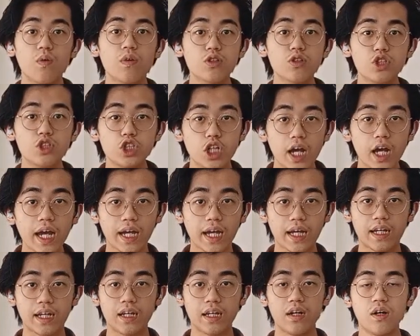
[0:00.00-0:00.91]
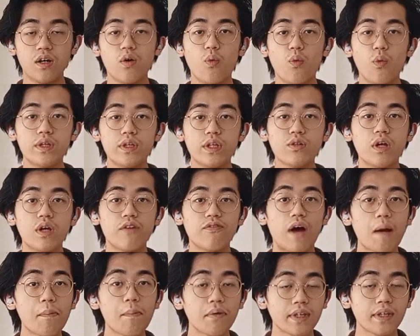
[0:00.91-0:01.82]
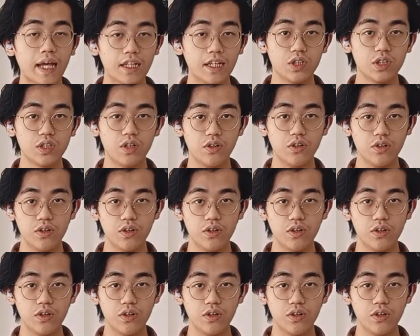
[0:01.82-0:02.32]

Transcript: will check whether you have hypertension